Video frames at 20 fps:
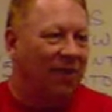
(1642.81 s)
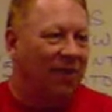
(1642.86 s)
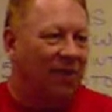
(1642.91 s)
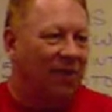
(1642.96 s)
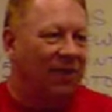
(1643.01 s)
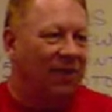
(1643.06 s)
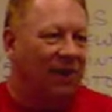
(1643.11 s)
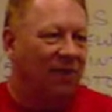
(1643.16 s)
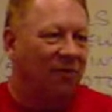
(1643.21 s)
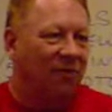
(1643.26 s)

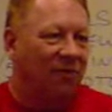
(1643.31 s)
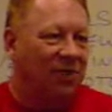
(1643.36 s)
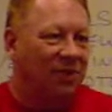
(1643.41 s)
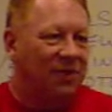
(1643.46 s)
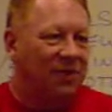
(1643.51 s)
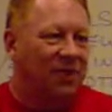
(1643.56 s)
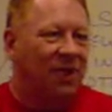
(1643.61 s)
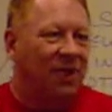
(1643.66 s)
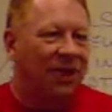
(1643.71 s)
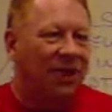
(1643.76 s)
the difference.
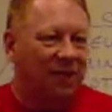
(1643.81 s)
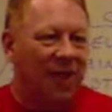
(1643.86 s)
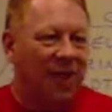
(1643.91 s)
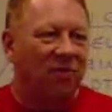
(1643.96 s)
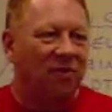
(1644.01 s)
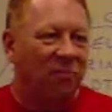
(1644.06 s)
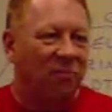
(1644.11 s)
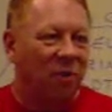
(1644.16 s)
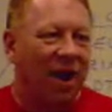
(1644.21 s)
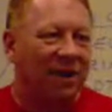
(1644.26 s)
That's
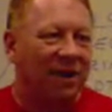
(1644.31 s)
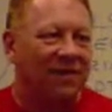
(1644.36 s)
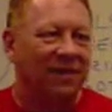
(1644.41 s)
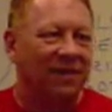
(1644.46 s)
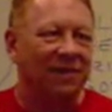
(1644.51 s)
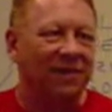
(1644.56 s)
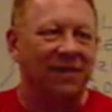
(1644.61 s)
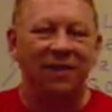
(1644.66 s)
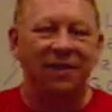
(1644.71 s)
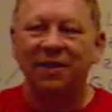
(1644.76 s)

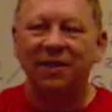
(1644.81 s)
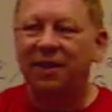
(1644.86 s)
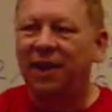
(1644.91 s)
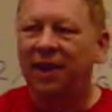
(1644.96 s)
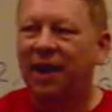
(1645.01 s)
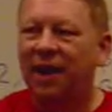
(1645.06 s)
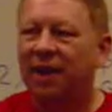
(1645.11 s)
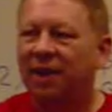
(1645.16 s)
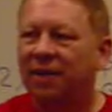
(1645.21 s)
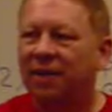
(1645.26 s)
processing the
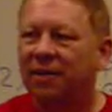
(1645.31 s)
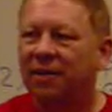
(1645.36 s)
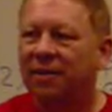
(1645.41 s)
data.